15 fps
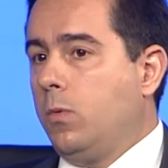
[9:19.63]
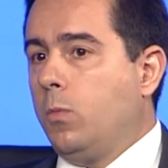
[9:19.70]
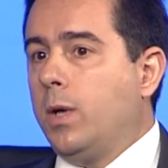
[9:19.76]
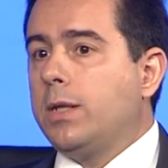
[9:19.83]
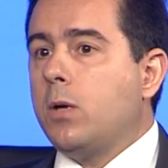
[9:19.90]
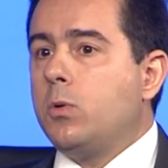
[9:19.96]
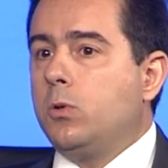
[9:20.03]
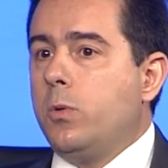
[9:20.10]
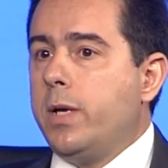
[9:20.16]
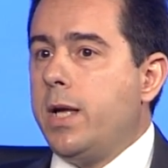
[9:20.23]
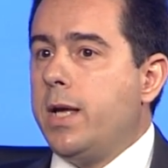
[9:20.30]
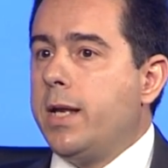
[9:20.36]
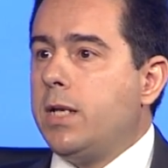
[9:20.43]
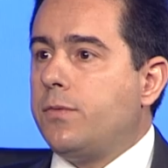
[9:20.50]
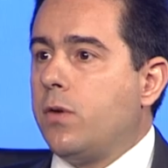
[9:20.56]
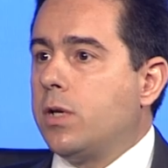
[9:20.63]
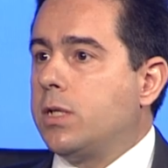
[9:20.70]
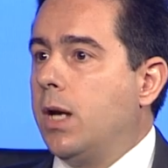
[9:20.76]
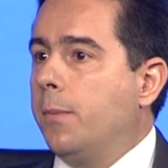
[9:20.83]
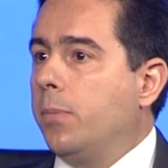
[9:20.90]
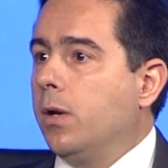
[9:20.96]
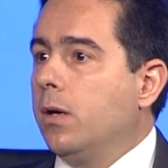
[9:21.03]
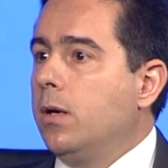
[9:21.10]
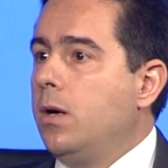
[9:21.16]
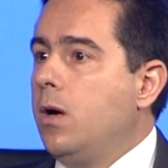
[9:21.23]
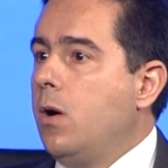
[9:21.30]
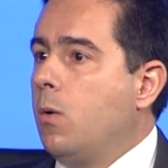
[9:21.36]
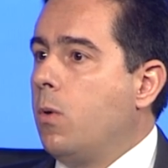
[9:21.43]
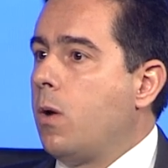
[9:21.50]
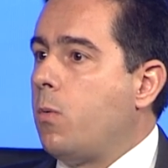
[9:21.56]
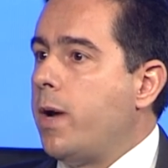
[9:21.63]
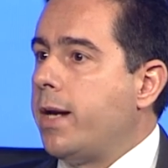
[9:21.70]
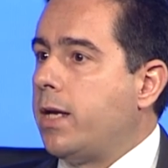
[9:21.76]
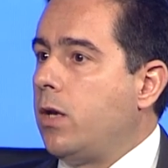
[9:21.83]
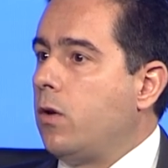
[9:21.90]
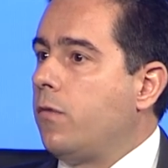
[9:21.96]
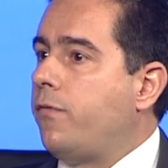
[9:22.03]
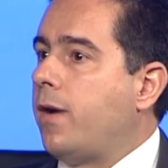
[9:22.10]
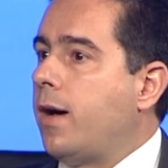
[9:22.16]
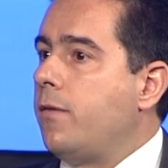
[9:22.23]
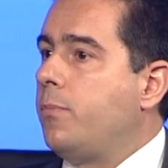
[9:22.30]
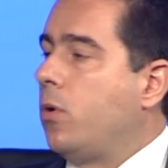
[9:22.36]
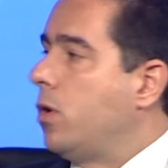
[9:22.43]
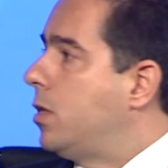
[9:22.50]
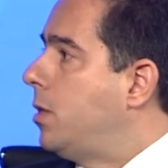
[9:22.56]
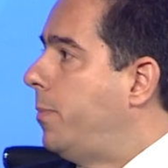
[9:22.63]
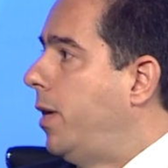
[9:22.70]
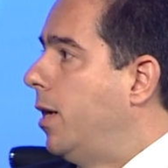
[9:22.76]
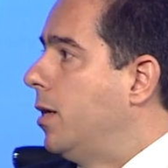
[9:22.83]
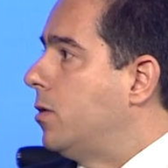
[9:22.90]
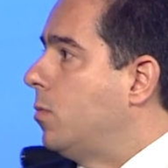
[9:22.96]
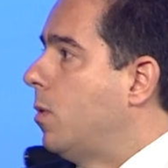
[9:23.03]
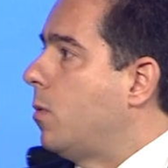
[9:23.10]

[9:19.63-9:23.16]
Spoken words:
What are we doing in Greece, for example? We're working on 5 policy pillars.